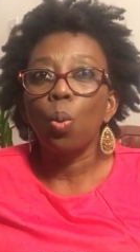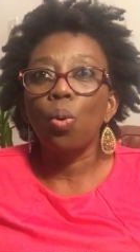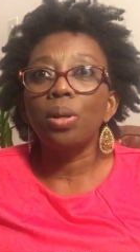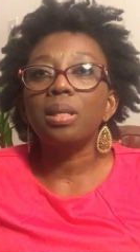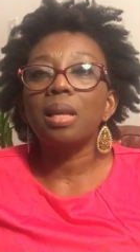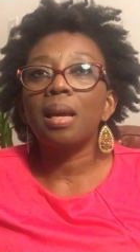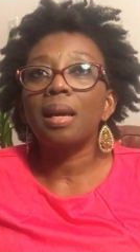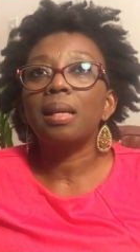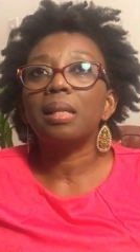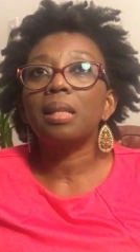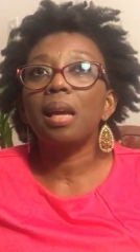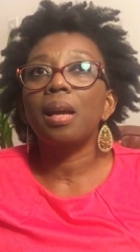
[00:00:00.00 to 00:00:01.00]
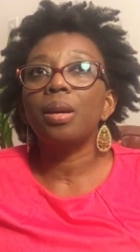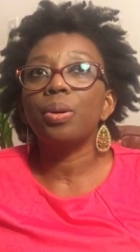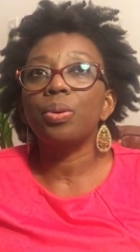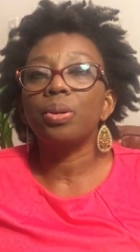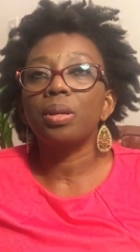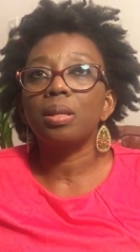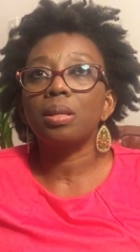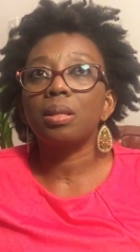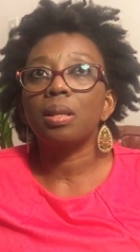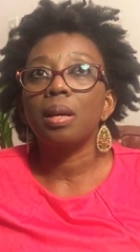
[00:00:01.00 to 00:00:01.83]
One thing I can tell you is,